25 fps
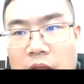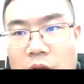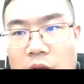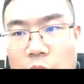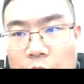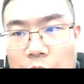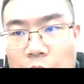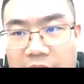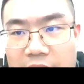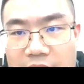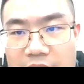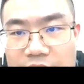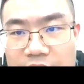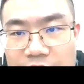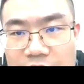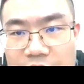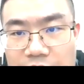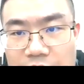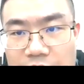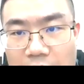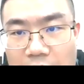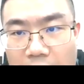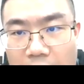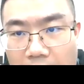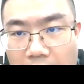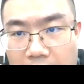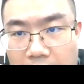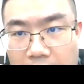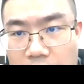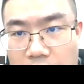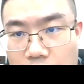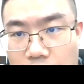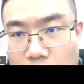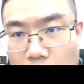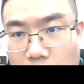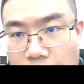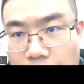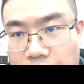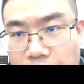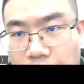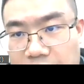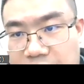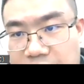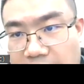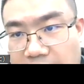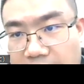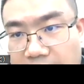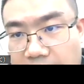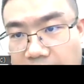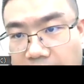We can see the angle of
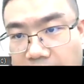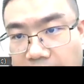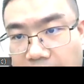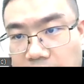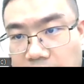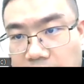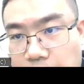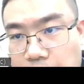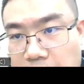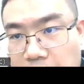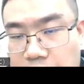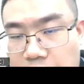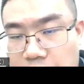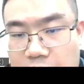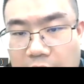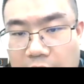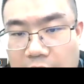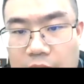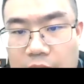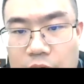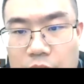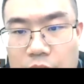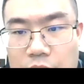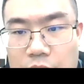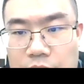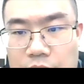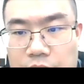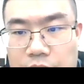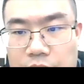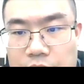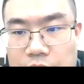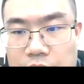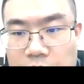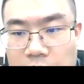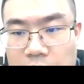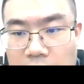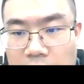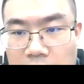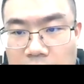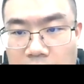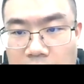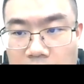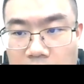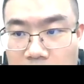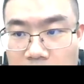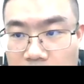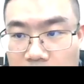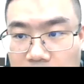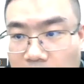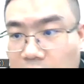attack and the pitch angle.
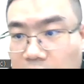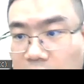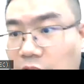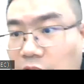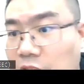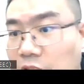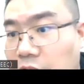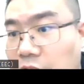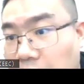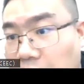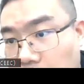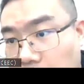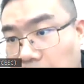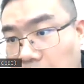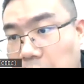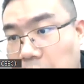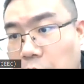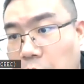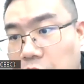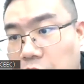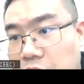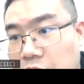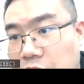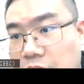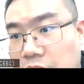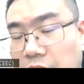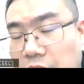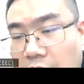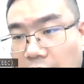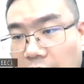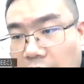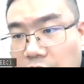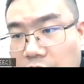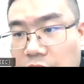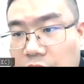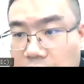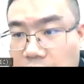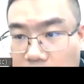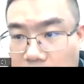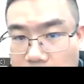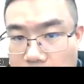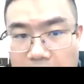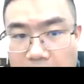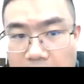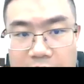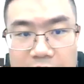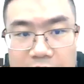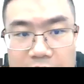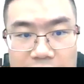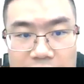This is very important in the
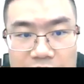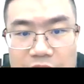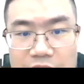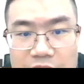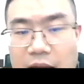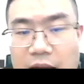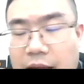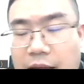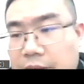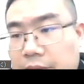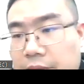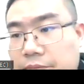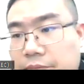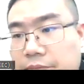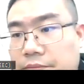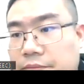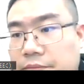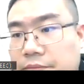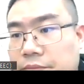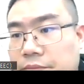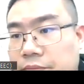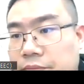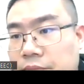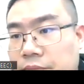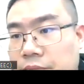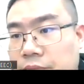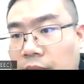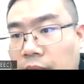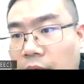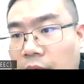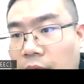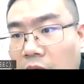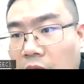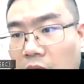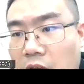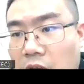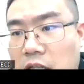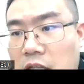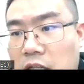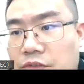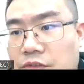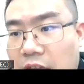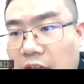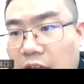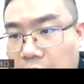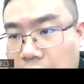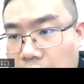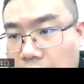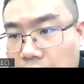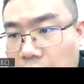turbine design. A lot of
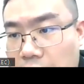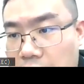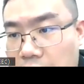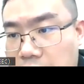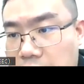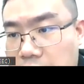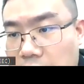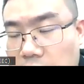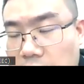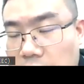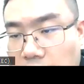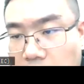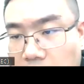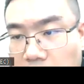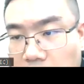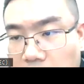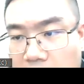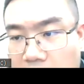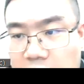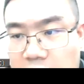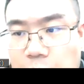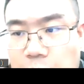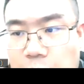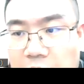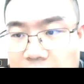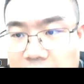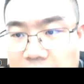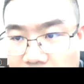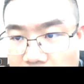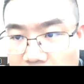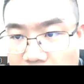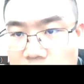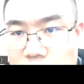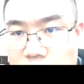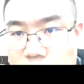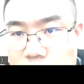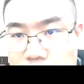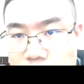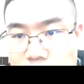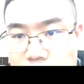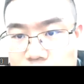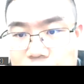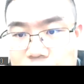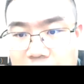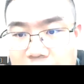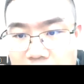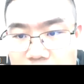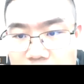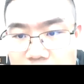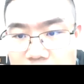calculation has been done to
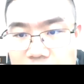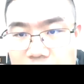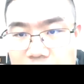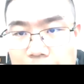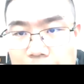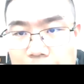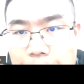give the